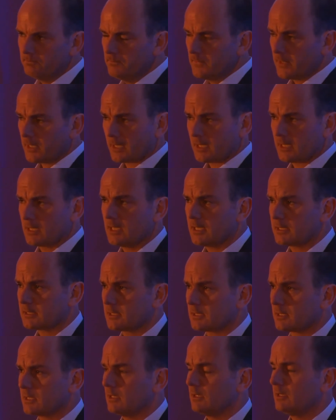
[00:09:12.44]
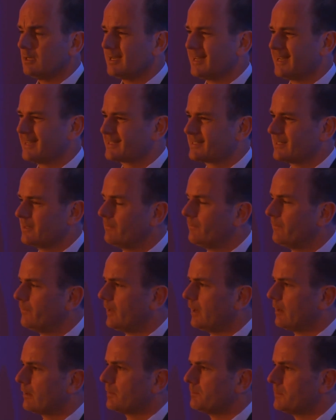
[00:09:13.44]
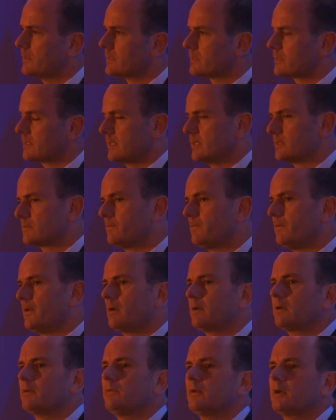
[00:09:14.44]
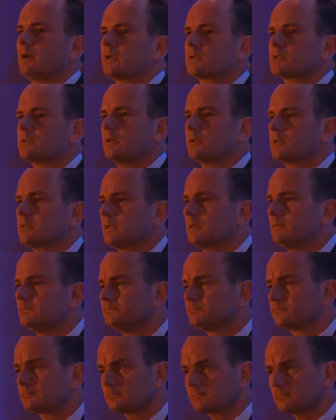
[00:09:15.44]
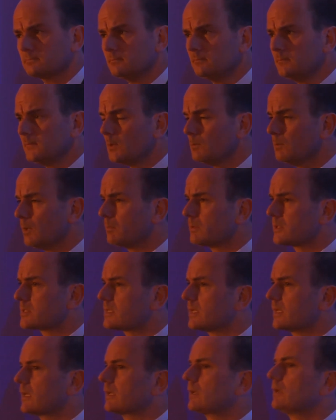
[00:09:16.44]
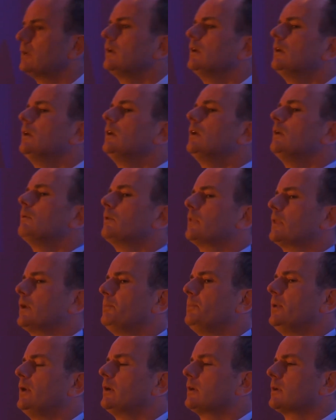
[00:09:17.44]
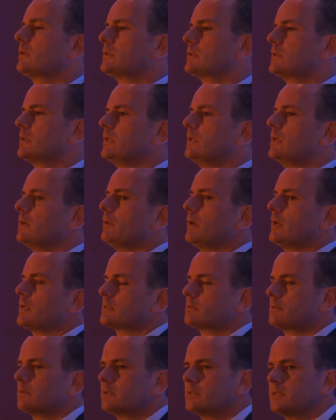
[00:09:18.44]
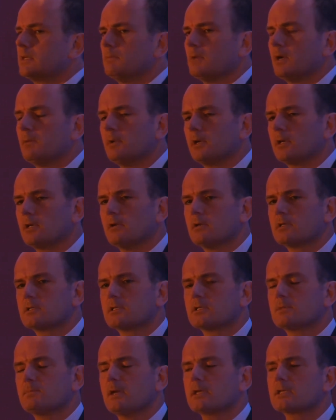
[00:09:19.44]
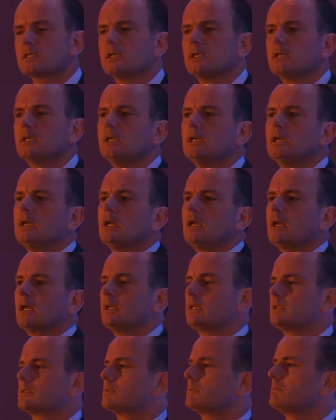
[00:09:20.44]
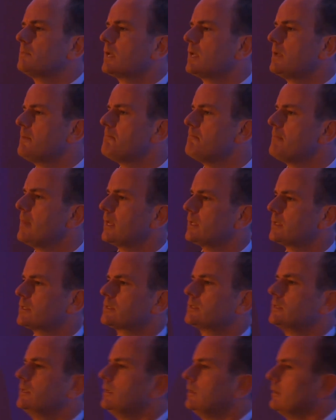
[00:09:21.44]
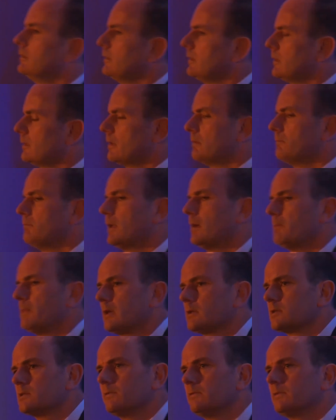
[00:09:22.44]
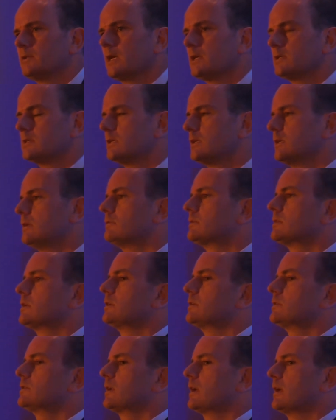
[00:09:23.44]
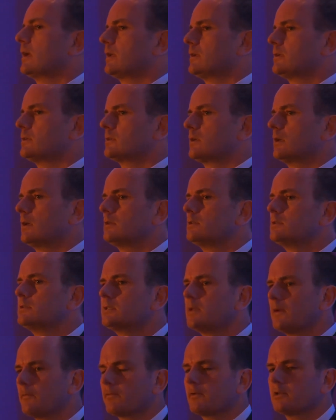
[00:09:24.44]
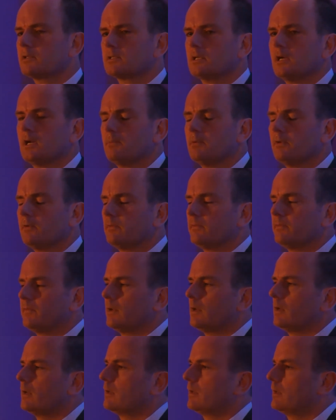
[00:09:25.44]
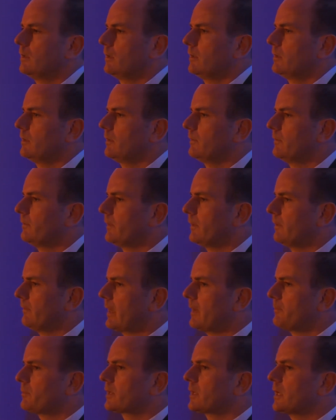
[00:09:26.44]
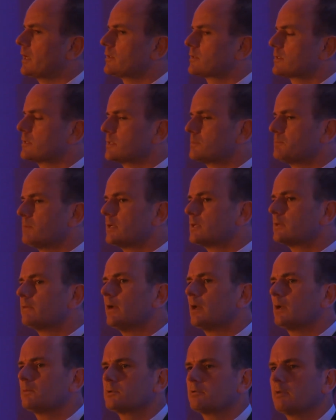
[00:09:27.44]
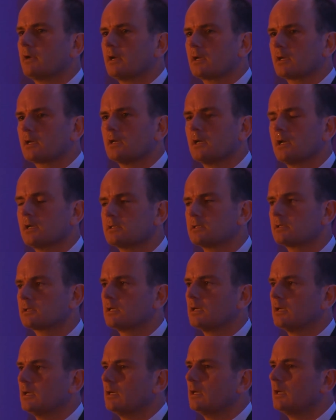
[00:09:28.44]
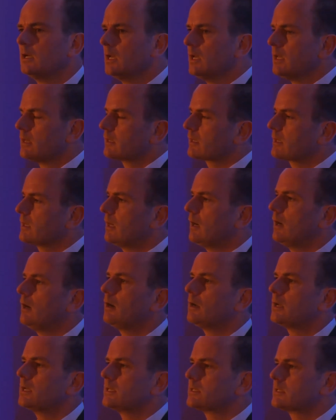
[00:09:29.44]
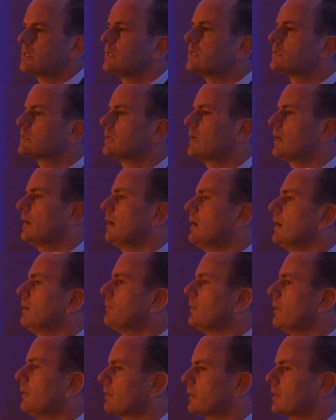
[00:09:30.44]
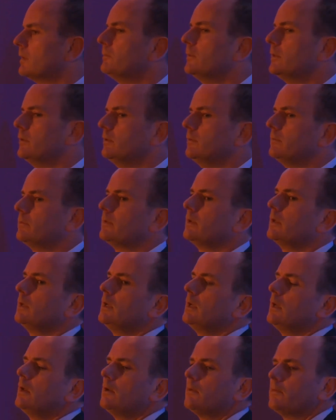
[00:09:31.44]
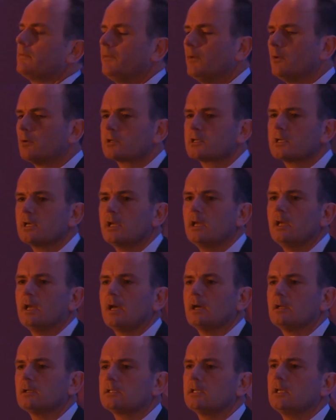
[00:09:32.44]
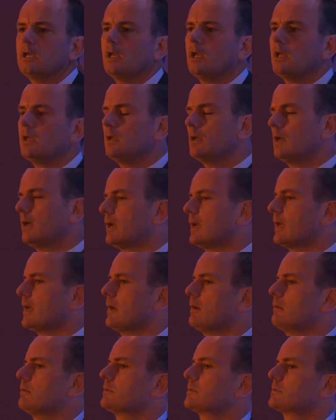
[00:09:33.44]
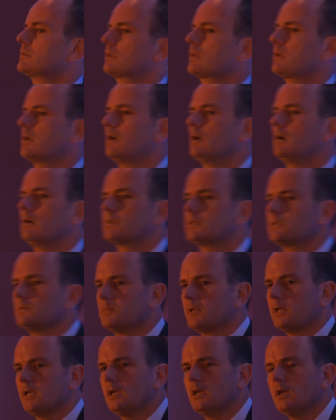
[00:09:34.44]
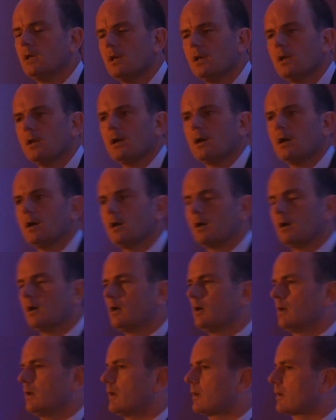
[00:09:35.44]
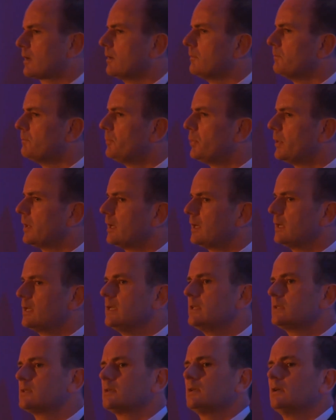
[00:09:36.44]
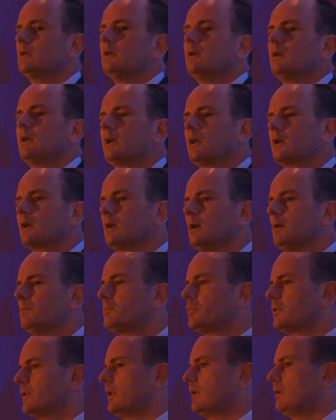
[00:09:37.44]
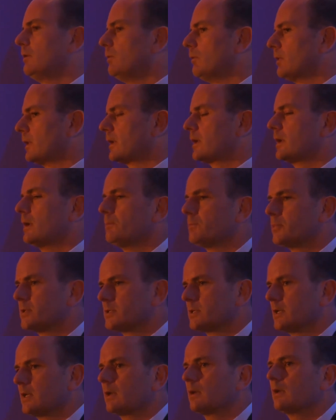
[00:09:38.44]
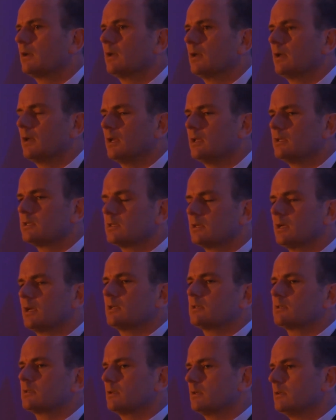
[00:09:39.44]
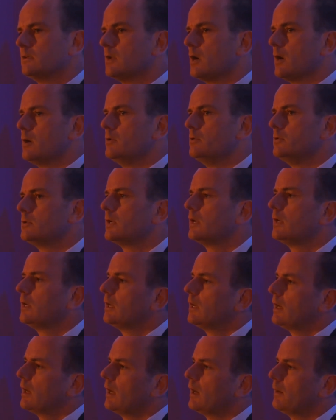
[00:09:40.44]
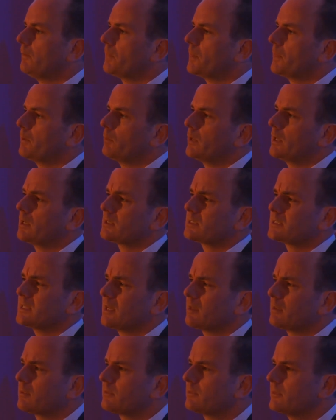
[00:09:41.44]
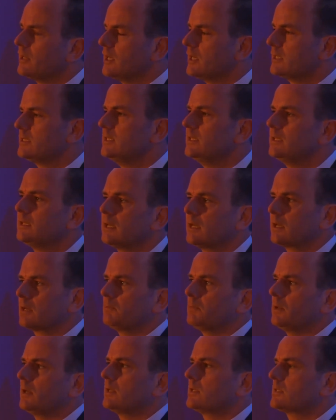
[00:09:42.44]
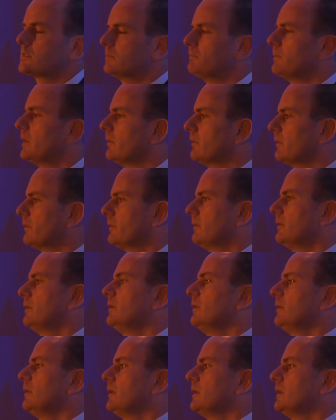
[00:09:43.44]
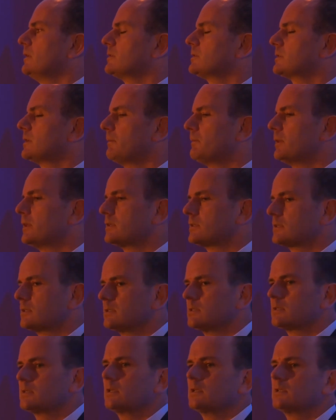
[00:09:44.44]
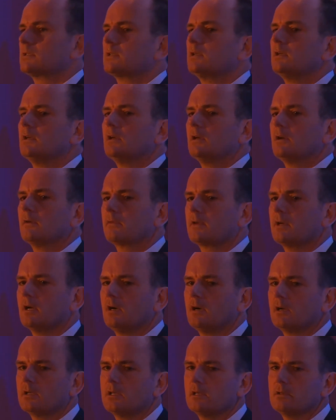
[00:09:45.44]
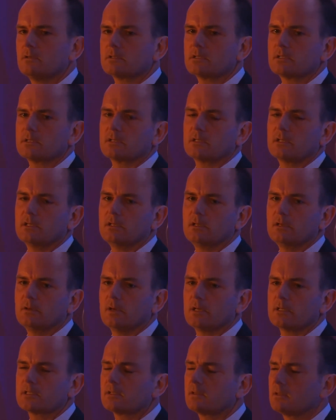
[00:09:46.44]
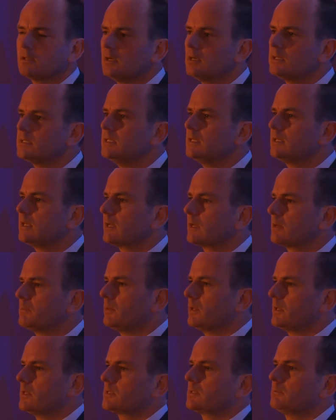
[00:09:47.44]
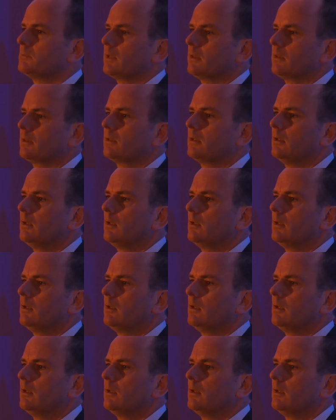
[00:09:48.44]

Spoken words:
The connected car as an environment is very, very exciting. What we're seeing with our partners in the US, through T-Mobile US especially, is some immense amount of data usage and different type of applications being developed around a connected car. The car is an internet hub on the move. 4G LTE allows the car to be a complete, all-encompassing internet node. We are seeing 30 gigabytes a month in some instances of car users in the US. 30 gigabytes a month.